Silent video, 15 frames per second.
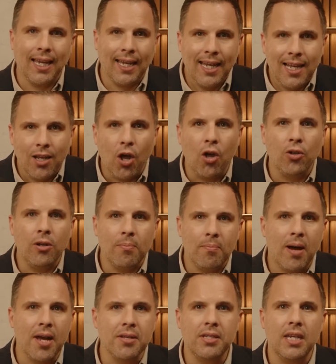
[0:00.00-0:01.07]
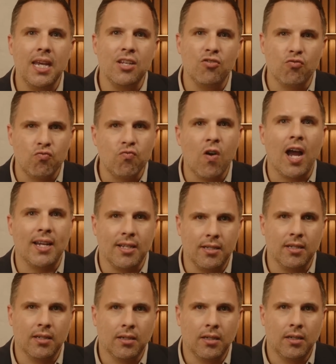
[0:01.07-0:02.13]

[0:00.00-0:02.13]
Elon Musk is right